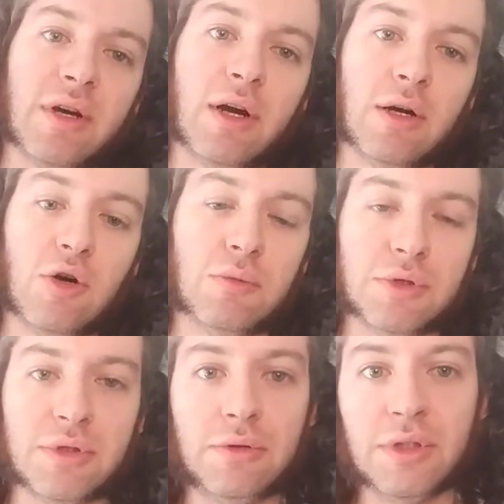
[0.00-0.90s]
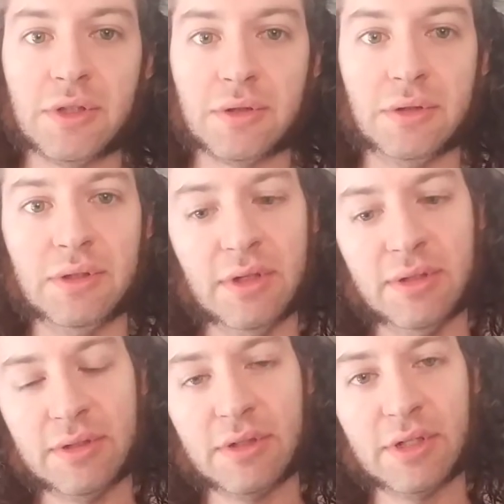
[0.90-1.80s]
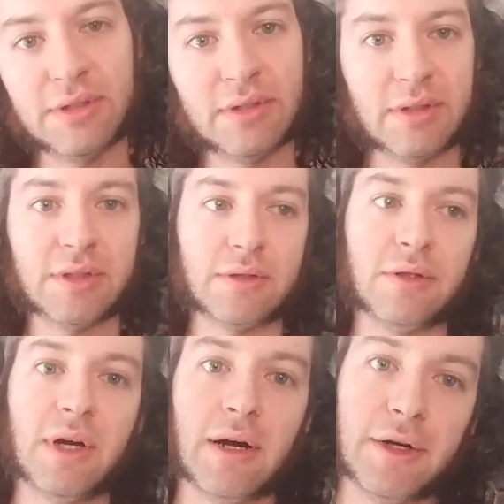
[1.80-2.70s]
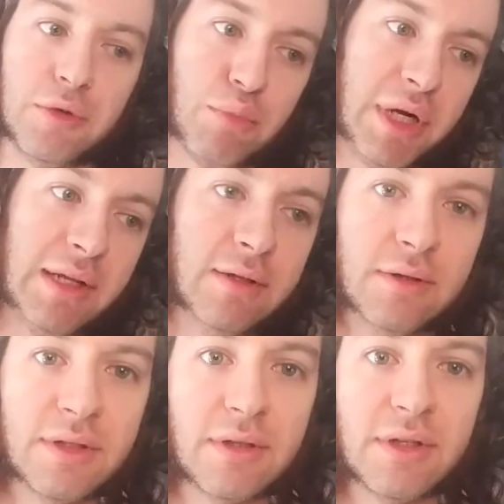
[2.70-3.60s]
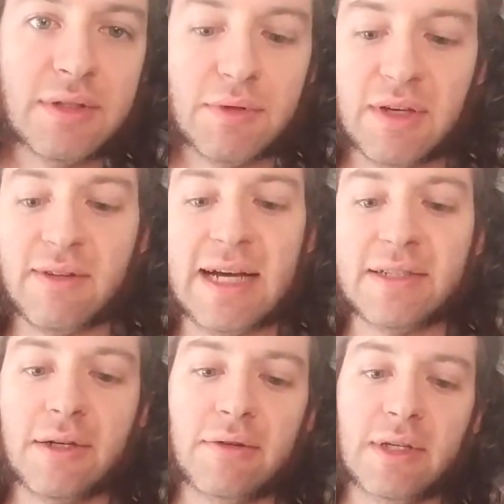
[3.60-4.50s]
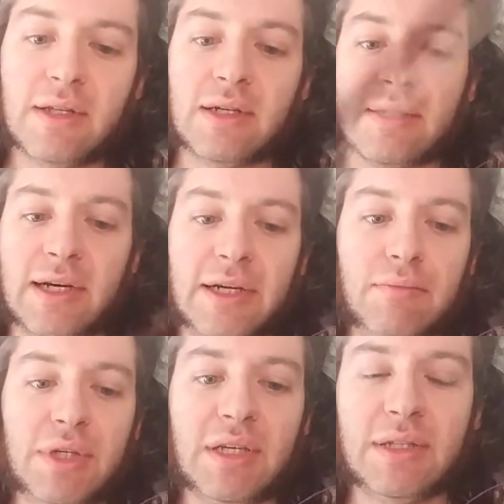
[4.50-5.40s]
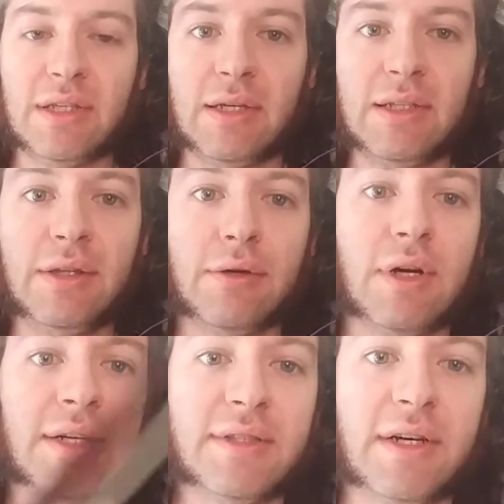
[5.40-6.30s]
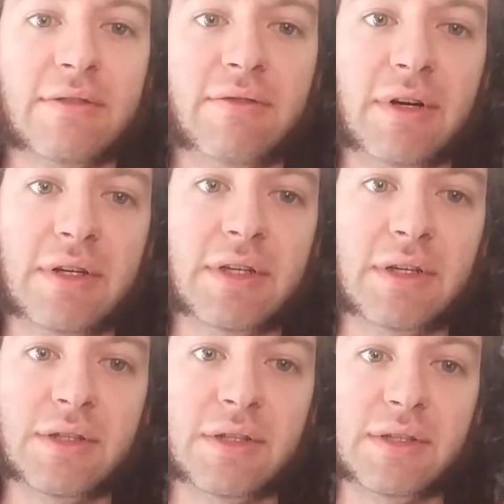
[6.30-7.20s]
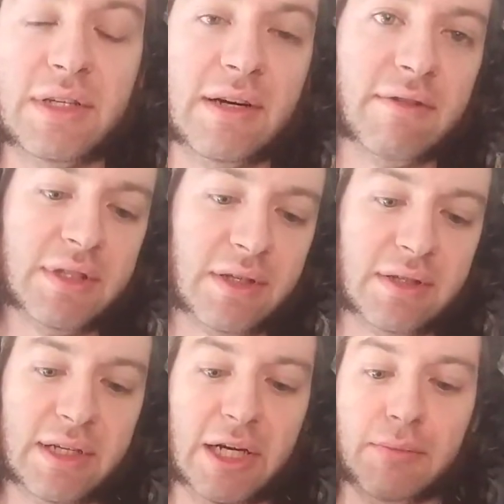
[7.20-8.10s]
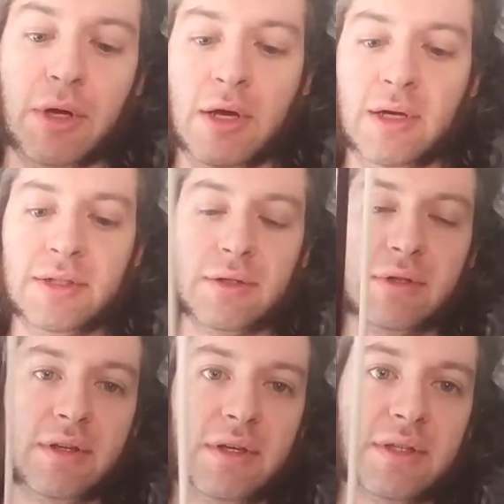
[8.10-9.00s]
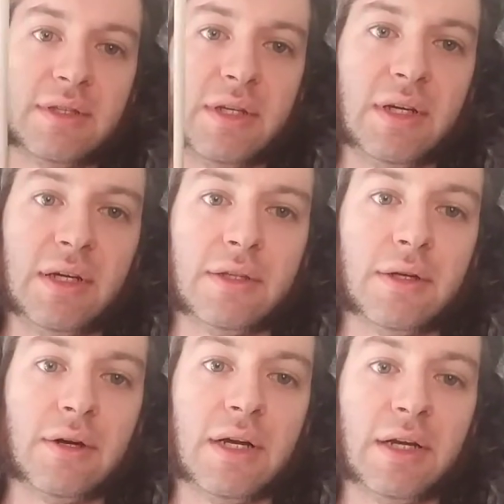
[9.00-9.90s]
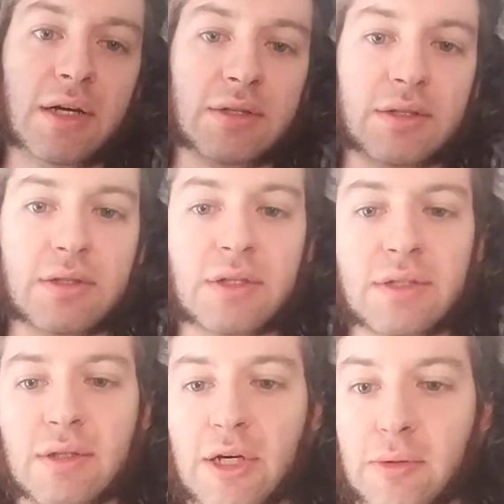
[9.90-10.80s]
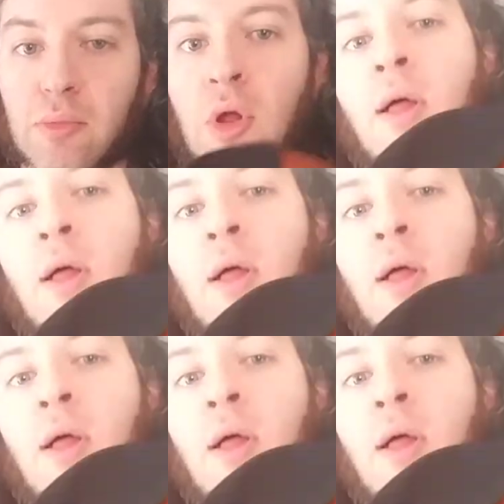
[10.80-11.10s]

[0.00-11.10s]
are almost two years old strings. These are D'Addario Prelude strings, but they lasted a really long time because I cleaned the rosin off very diligently every single time, so nothing is sitting and degrading on the strings. Um,